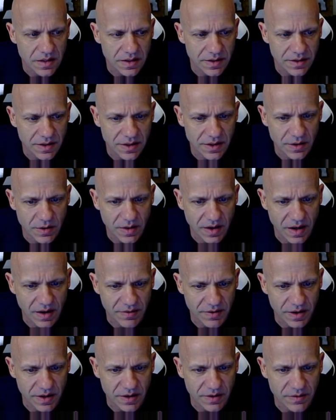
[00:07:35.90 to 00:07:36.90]
Then you have
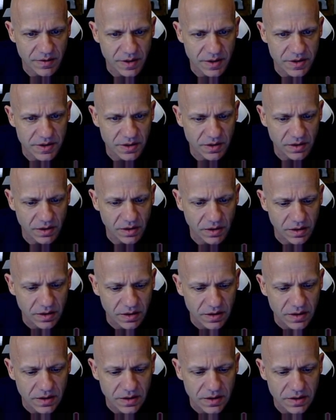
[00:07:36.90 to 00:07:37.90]
the convert to
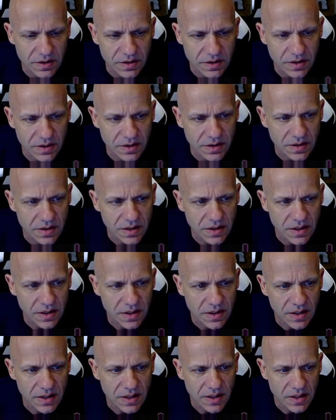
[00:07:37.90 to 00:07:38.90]
long.
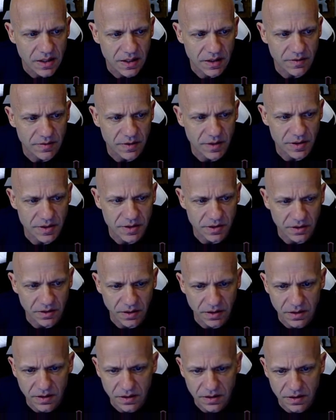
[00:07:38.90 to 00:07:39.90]
Convert to
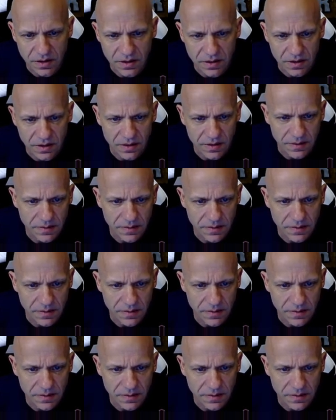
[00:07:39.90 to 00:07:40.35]
long.